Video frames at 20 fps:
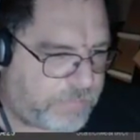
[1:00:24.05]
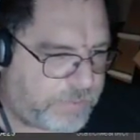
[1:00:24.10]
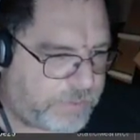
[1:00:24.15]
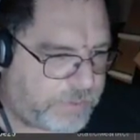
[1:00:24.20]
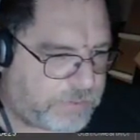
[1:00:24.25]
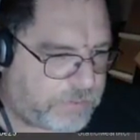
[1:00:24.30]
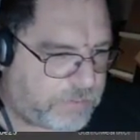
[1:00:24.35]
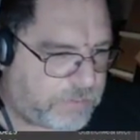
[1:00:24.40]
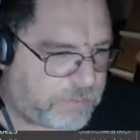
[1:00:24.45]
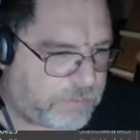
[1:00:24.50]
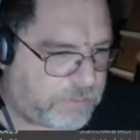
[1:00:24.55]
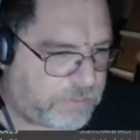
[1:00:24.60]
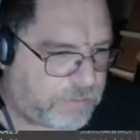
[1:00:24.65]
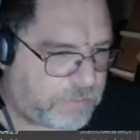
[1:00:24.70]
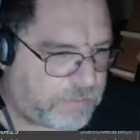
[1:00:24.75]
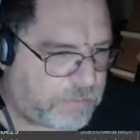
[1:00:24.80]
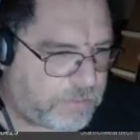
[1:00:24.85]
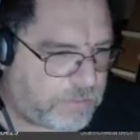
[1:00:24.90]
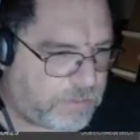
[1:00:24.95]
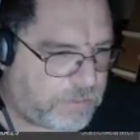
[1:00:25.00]

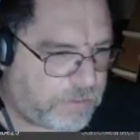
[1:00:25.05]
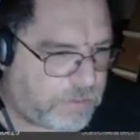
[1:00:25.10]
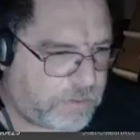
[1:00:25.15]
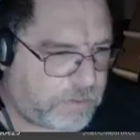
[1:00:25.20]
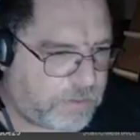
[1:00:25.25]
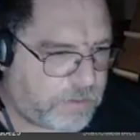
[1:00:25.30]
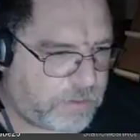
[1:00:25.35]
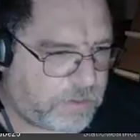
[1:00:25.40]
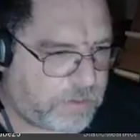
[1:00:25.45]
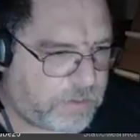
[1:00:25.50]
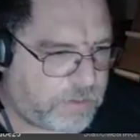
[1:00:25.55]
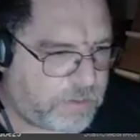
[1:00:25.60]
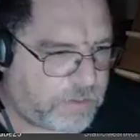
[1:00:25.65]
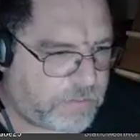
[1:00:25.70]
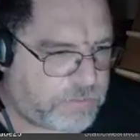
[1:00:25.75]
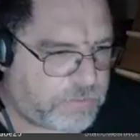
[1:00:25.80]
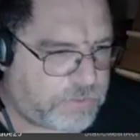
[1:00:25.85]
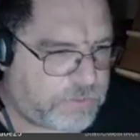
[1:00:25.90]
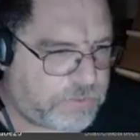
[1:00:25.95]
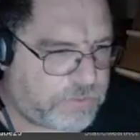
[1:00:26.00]
pistol, go
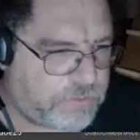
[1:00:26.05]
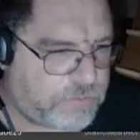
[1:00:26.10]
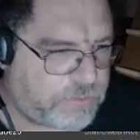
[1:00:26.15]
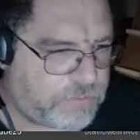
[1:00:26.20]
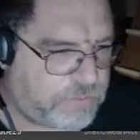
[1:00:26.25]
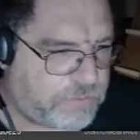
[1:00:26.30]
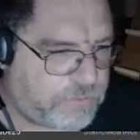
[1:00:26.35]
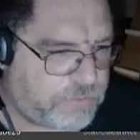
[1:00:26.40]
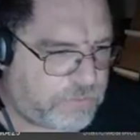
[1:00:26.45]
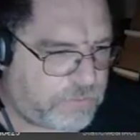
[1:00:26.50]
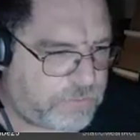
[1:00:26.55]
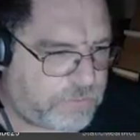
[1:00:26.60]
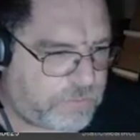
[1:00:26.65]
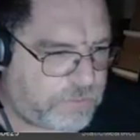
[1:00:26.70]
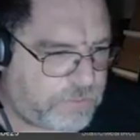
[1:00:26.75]
to